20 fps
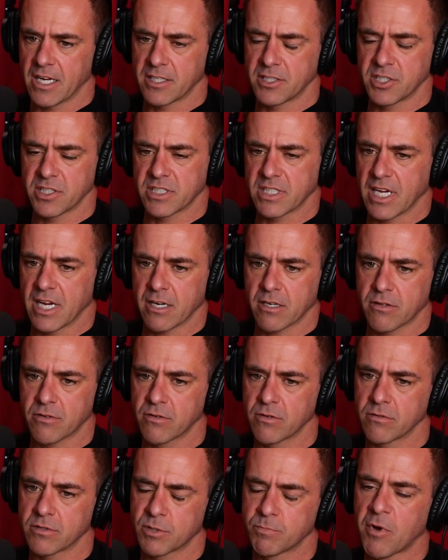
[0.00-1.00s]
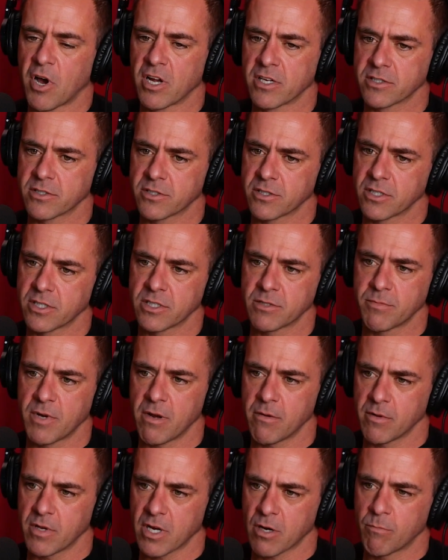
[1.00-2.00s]
just like sponsors,
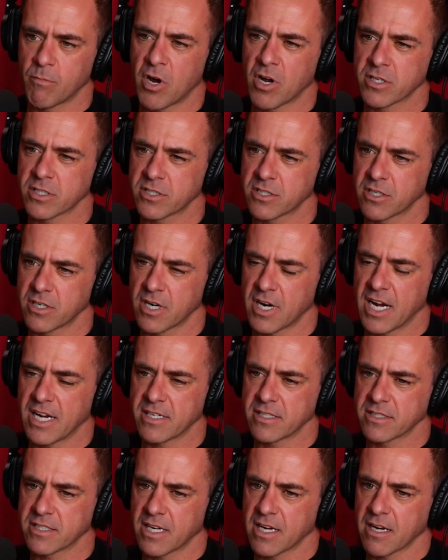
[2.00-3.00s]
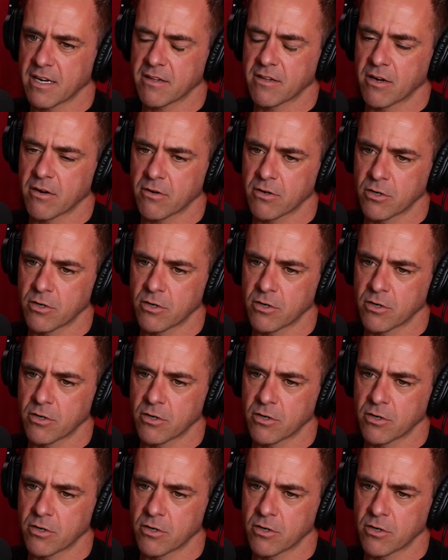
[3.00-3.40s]
maybe like Monster has like their